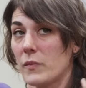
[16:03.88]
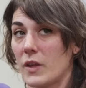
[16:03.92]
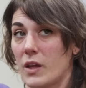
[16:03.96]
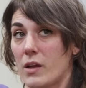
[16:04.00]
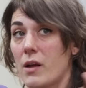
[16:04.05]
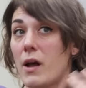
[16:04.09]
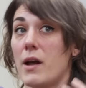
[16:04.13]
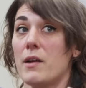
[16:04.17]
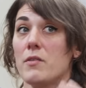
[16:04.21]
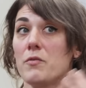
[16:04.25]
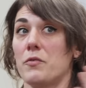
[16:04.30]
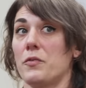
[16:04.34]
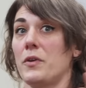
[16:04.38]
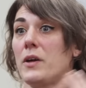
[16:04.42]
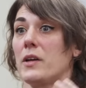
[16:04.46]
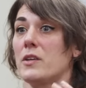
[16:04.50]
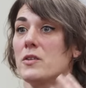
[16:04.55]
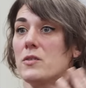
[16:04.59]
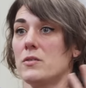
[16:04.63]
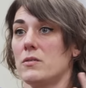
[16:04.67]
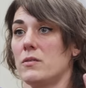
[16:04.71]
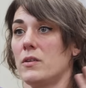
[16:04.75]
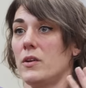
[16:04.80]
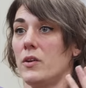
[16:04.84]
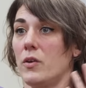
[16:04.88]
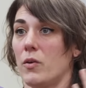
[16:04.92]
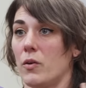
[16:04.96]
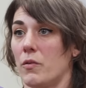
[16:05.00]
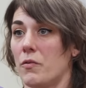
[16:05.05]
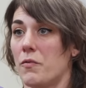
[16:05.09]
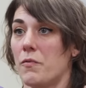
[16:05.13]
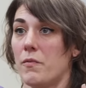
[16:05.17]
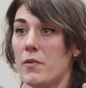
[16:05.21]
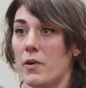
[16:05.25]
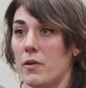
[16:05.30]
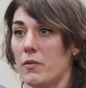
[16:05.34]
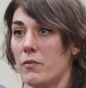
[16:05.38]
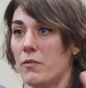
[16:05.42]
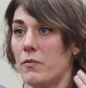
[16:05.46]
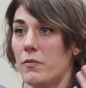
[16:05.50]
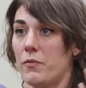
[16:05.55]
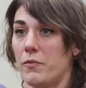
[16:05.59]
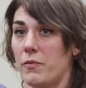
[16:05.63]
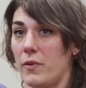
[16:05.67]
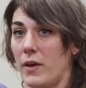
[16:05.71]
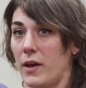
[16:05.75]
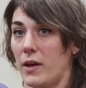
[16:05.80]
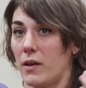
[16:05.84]
conflict, you know, of
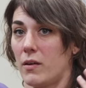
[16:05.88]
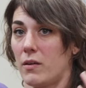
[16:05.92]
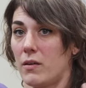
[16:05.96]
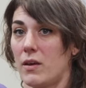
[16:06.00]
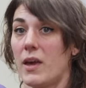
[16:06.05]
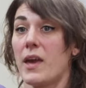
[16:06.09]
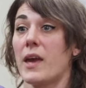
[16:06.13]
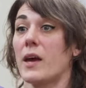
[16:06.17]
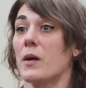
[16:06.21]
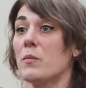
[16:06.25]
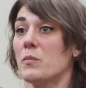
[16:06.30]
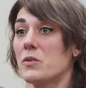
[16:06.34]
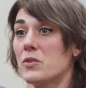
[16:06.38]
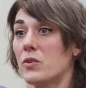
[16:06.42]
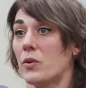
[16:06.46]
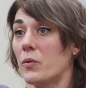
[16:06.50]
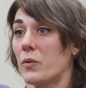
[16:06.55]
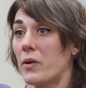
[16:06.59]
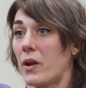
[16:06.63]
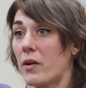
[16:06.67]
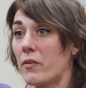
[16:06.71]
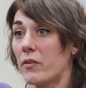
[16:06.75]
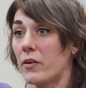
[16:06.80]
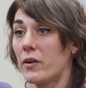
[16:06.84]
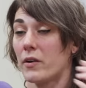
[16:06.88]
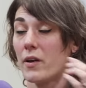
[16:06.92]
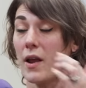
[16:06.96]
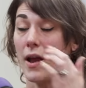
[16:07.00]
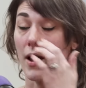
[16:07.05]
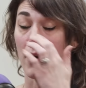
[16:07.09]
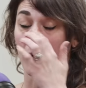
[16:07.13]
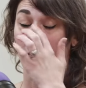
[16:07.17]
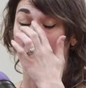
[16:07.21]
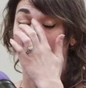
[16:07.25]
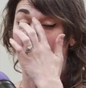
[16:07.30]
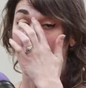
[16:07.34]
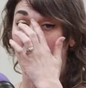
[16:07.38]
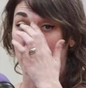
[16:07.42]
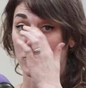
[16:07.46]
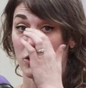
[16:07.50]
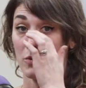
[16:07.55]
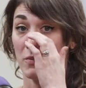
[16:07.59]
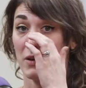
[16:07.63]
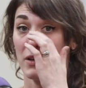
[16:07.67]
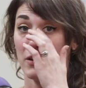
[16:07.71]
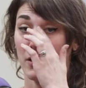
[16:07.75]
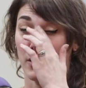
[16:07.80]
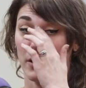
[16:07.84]
like camps or whatever and how that should
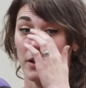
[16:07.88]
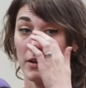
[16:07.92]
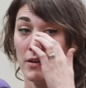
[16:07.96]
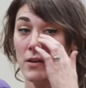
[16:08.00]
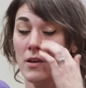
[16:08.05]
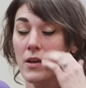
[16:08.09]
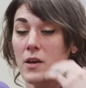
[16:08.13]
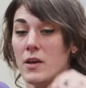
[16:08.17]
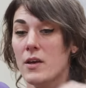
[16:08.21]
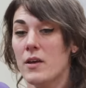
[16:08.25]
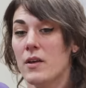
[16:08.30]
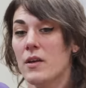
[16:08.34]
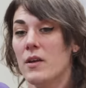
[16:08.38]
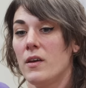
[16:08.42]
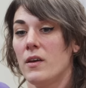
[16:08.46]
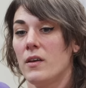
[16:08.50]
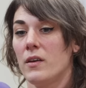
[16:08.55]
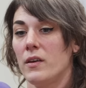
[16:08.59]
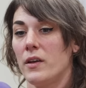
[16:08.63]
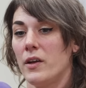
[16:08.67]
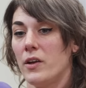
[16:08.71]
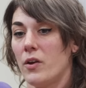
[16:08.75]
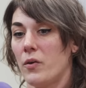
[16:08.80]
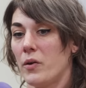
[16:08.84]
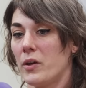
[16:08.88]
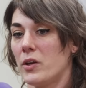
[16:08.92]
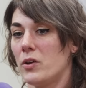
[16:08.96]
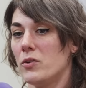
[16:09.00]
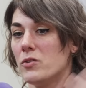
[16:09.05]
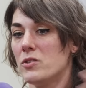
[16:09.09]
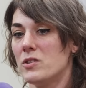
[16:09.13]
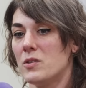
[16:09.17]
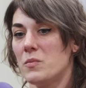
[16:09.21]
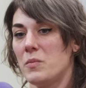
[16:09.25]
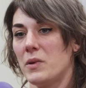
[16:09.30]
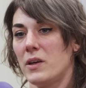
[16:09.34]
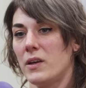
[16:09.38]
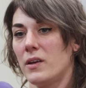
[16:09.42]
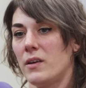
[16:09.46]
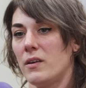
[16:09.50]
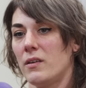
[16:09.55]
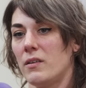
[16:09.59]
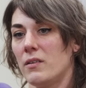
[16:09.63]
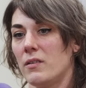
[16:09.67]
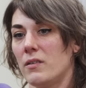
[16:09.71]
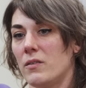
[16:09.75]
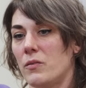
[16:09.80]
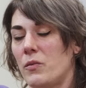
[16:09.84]
be done. You know, it used to
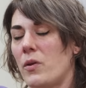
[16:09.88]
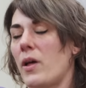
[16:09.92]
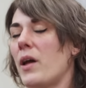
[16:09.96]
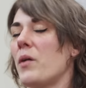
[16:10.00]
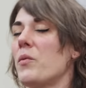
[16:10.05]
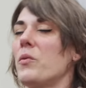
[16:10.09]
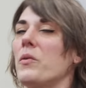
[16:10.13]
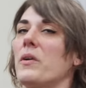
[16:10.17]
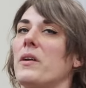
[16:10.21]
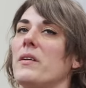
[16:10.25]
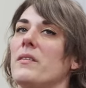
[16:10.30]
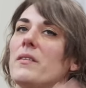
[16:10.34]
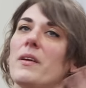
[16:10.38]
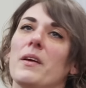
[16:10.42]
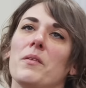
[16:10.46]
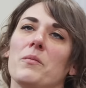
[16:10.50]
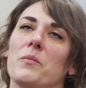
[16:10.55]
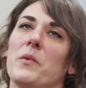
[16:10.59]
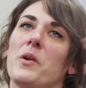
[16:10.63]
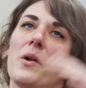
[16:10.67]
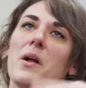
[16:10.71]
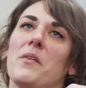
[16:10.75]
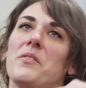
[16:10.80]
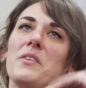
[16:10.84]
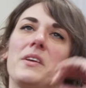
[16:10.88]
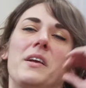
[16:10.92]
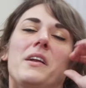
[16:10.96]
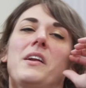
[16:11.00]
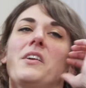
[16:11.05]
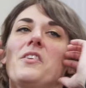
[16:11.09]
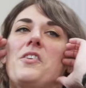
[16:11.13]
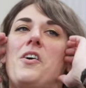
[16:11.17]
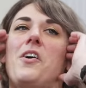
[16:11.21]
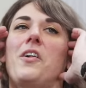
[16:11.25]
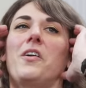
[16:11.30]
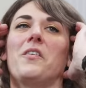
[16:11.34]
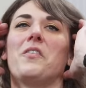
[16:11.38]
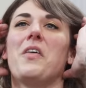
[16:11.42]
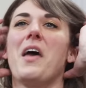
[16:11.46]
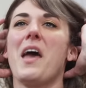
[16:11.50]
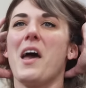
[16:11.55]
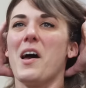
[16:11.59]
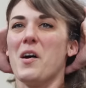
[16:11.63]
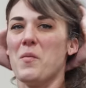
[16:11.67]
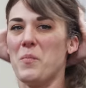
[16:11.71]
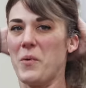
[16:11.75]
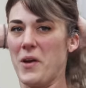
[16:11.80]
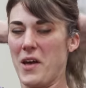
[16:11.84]
be, well, we don't have to get into all of
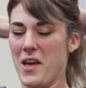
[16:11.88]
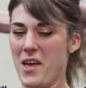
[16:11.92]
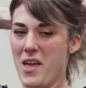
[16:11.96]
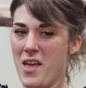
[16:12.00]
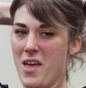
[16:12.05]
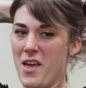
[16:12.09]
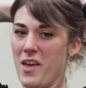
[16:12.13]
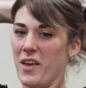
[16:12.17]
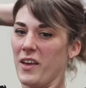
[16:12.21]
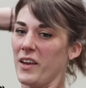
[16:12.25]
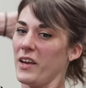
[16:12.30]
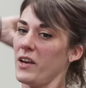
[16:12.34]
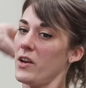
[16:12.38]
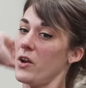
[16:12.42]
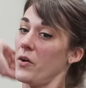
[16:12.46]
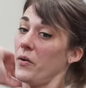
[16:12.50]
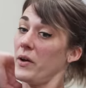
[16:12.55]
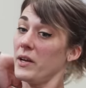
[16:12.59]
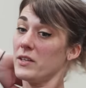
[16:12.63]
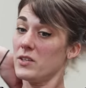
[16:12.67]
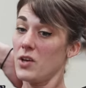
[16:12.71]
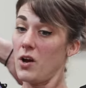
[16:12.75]
that, but, you know, it's